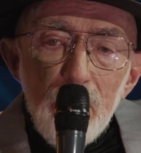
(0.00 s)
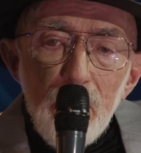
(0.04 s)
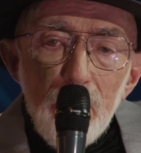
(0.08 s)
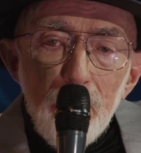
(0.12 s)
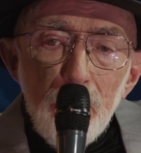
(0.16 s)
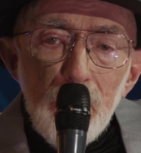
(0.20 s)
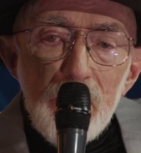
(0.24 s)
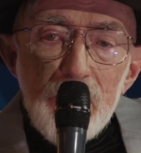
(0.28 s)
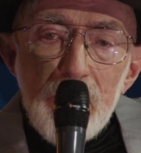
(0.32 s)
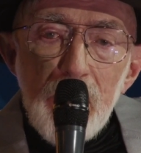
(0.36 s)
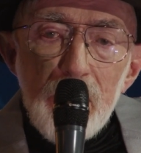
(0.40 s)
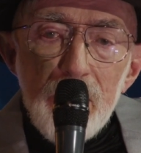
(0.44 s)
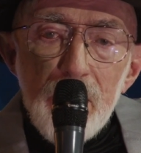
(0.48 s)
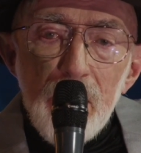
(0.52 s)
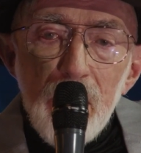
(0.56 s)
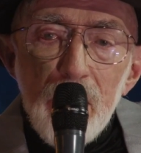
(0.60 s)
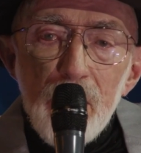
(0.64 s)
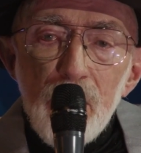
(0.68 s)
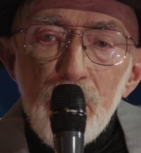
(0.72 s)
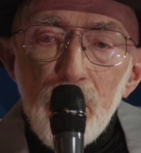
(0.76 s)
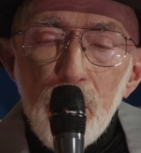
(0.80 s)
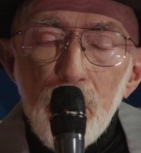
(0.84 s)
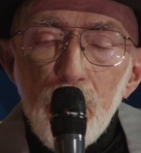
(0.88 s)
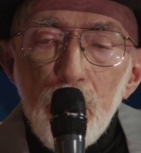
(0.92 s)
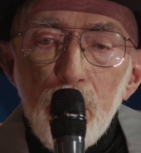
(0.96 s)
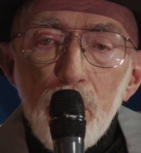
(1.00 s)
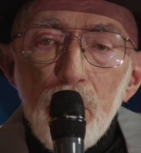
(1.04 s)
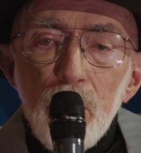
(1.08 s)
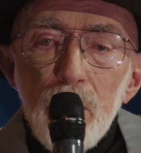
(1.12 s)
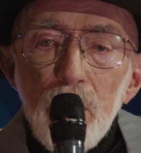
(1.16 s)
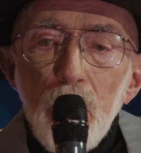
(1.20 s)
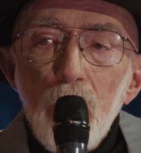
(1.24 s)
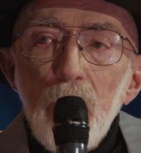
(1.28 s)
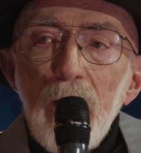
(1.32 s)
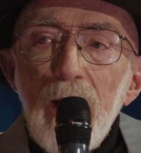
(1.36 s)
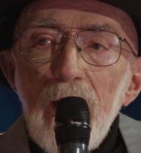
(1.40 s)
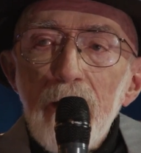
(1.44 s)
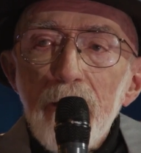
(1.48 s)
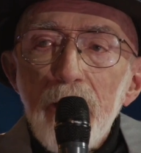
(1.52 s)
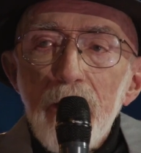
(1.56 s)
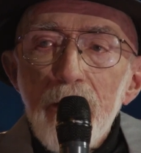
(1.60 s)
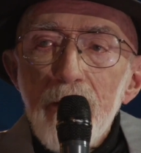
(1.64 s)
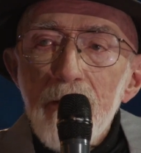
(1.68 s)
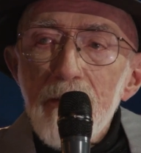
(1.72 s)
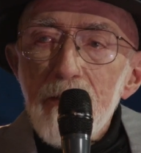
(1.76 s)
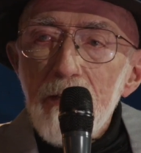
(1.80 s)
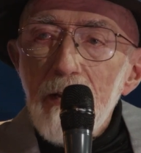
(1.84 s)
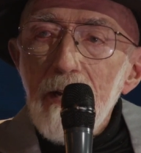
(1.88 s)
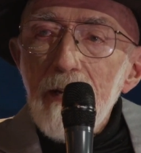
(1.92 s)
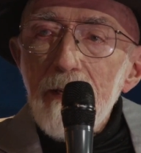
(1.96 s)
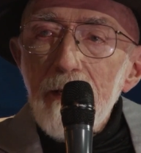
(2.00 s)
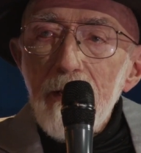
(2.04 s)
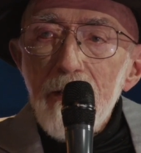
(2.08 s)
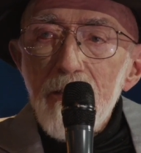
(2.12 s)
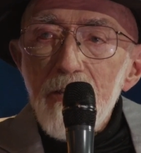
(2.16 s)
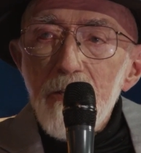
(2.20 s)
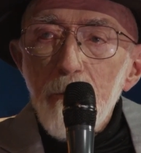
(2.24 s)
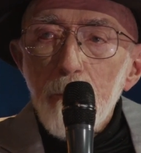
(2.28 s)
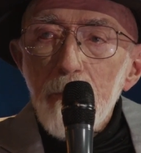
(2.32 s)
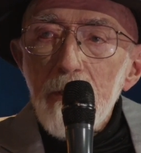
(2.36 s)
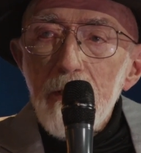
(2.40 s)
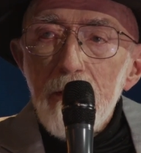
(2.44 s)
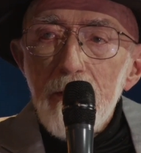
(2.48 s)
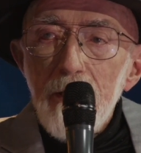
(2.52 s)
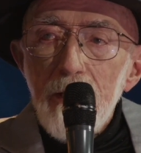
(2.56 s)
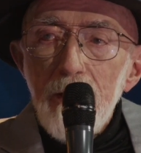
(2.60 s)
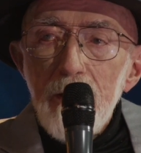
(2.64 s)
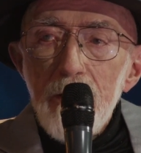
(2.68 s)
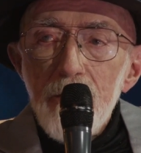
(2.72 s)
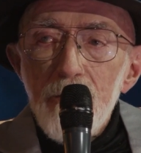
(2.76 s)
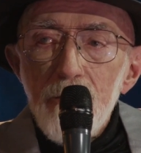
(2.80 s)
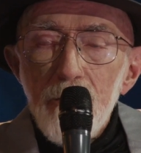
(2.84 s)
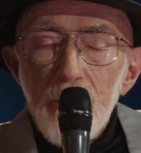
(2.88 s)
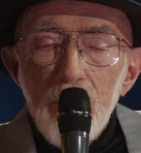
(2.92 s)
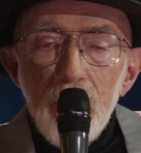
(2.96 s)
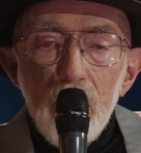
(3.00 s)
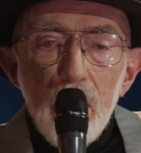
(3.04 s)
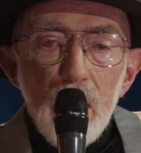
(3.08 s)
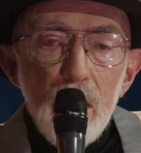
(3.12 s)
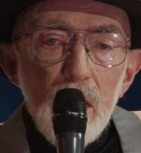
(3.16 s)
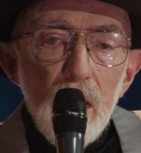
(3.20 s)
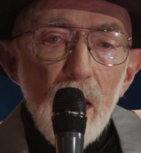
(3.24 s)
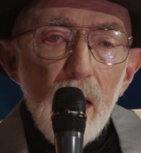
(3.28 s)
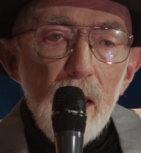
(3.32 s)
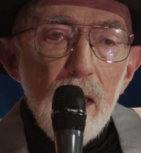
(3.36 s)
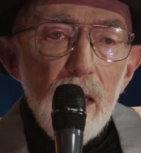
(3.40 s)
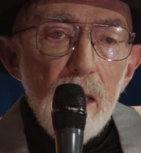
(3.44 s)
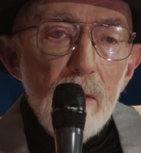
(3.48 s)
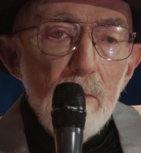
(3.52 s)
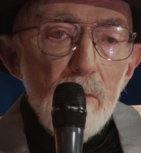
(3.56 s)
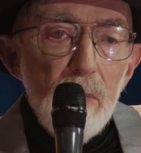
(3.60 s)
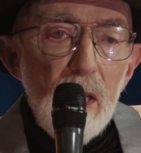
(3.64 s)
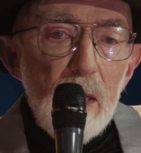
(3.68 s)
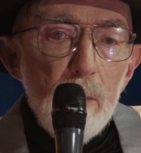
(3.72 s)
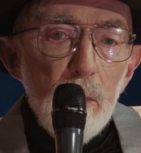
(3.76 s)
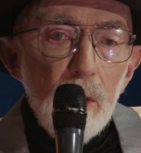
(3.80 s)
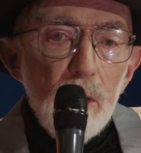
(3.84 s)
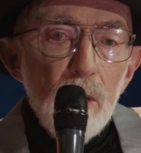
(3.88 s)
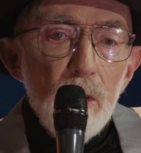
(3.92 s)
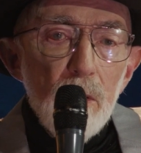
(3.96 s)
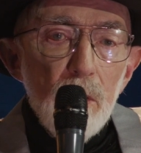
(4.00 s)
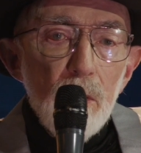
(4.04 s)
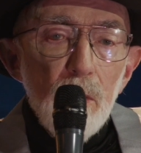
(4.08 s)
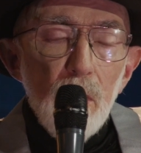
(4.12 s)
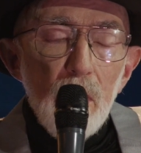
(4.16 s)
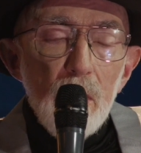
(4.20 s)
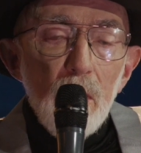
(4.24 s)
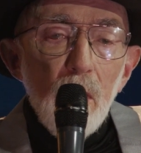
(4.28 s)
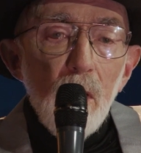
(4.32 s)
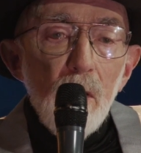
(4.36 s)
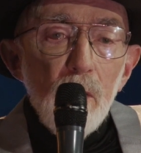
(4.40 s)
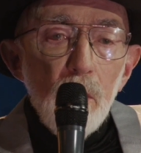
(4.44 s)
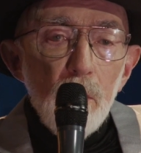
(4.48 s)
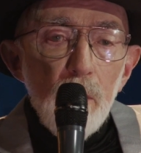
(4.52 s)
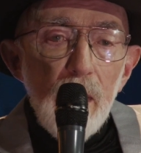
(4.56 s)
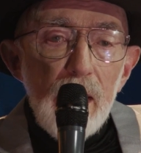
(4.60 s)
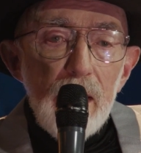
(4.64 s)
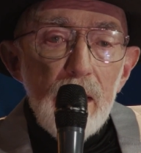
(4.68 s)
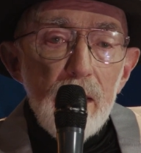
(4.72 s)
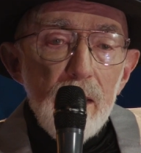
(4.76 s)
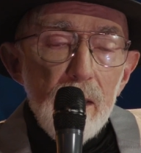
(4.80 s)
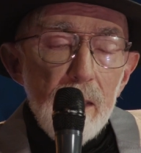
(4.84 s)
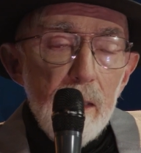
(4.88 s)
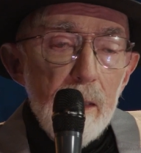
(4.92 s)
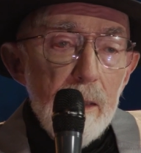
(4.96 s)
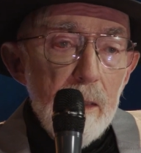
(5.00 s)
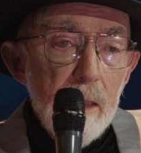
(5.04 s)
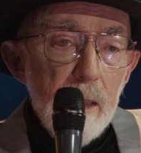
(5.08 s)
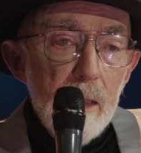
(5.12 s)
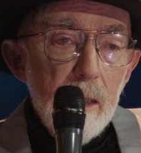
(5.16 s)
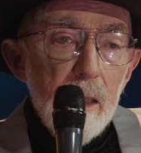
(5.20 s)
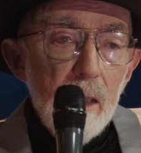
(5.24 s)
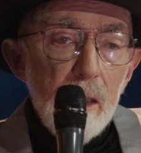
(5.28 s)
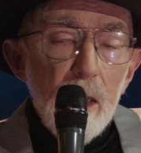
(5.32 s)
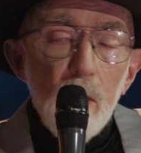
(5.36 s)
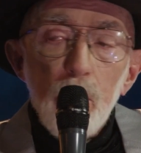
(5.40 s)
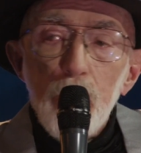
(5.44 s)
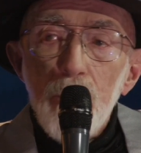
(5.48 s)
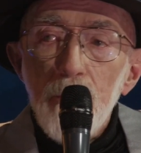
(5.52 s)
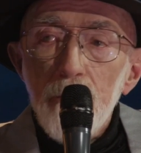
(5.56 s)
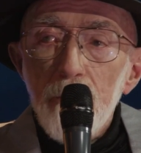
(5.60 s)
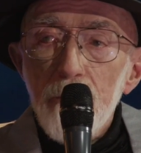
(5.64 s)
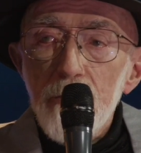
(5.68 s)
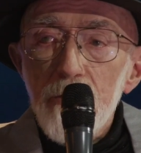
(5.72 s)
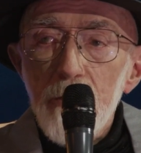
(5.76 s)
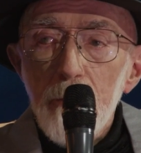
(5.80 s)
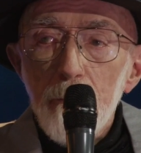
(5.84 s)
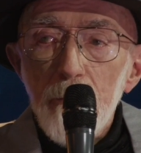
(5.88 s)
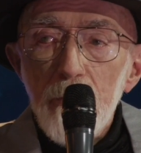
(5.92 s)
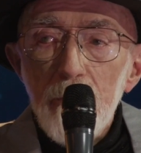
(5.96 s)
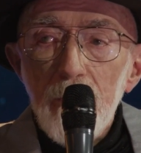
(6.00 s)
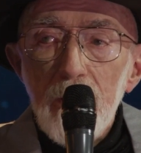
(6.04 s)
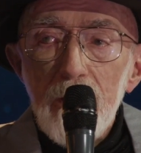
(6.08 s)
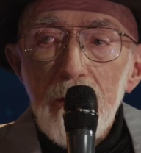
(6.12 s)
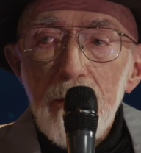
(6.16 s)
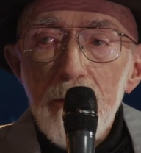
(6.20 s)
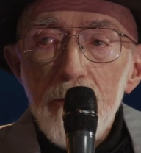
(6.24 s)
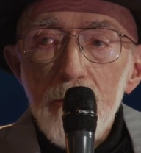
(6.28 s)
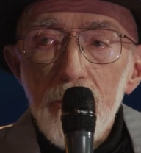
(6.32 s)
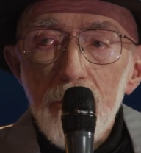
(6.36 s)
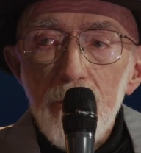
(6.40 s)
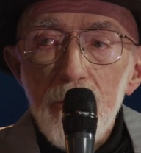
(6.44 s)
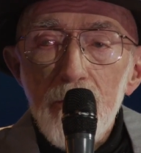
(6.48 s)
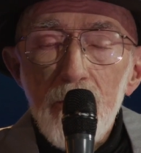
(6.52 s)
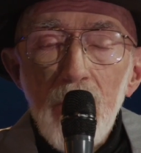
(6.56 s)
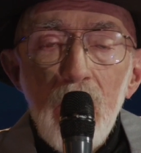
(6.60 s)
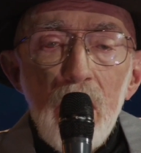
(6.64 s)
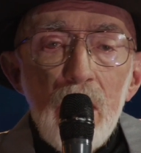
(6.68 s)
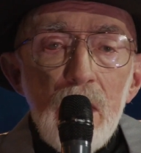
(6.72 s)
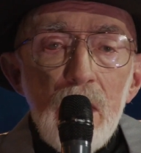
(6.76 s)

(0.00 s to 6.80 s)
physicists who know how to design instrumentation, people who are great at computer simulations.